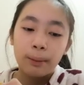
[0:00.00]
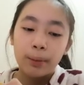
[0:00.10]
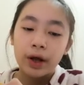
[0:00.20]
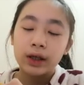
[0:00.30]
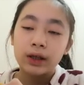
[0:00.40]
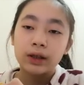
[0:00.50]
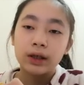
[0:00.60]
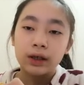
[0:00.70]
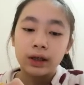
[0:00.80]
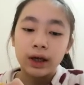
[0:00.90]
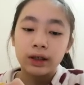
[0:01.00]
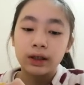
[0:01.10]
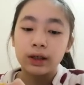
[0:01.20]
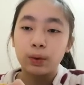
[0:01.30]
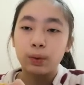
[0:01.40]
break the
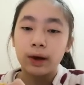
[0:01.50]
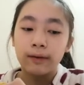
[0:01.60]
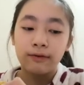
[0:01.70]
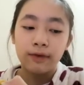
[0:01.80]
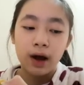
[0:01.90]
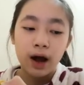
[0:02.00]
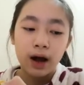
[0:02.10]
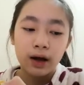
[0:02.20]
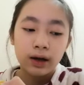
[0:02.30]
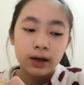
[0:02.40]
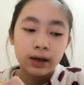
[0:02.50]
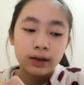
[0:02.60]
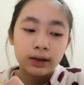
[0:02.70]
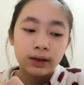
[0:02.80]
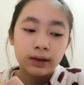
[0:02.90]
egg with a
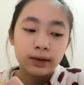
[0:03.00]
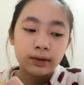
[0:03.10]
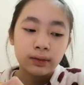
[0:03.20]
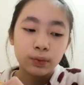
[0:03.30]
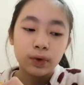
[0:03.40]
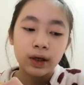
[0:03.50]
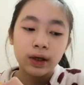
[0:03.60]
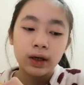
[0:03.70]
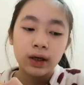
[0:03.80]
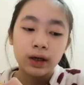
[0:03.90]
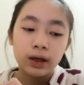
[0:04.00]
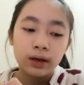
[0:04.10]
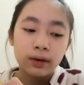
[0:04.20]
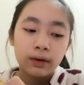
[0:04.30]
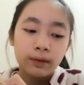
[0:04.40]
whisk.
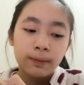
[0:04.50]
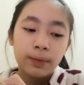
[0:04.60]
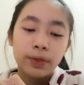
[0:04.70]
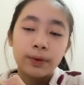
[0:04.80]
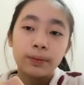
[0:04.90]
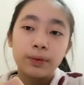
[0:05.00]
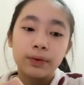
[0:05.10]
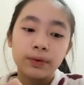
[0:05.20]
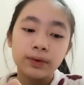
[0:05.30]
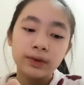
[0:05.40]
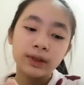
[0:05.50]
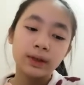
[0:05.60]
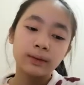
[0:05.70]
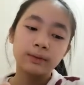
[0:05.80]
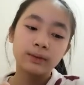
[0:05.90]
Pour
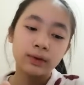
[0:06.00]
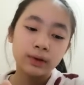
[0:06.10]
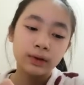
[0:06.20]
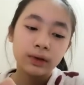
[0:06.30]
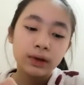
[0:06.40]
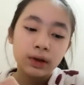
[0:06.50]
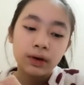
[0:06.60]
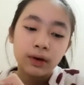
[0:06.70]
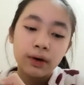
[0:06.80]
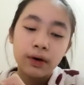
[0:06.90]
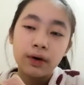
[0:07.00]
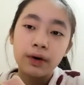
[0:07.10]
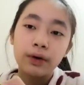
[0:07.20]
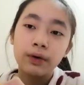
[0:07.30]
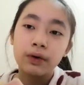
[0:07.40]
some
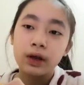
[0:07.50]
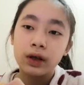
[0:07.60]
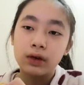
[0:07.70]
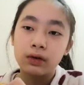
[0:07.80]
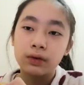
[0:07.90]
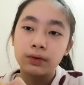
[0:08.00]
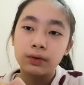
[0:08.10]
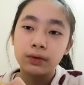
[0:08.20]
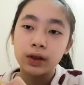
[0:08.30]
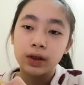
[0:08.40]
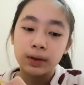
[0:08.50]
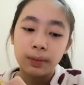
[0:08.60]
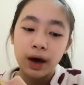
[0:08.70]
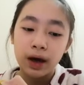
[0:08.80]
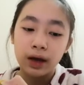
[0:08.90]
oil into the
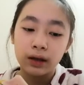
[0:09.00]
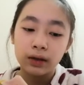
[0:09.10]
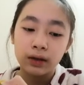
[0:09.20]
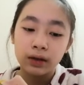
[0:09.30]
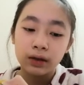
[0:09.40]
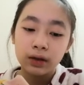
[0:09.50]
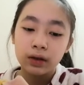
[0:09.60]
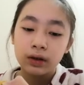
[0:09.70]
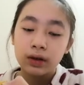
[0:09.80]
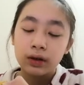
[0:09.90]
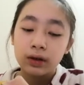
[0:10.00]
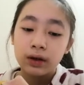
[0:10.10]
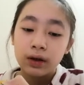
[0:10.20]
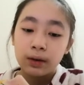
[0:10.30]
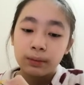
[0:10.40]
pan.
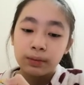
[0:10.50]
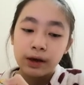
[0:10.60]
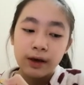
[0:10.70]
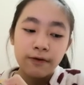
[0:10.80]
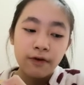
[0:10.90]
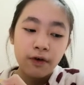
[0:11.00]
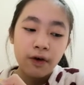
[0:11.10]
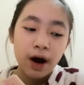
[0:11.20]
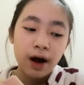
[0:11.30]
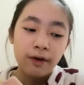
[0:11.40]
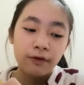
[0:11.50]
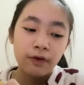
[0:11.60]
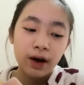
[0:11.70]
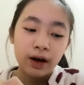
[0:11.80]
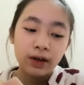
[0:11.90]
Before I
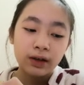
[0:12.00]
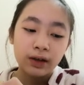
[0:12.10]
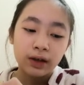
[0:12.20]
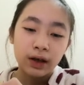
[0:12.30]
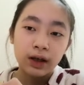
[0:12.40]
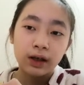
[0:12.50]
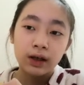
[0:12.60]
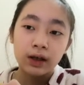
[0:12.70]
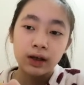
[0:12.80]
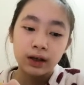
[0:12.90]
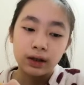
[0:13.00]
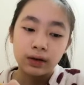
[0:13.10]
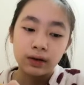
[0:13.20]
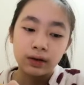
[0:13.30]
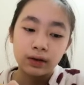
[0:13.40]
fry the egg into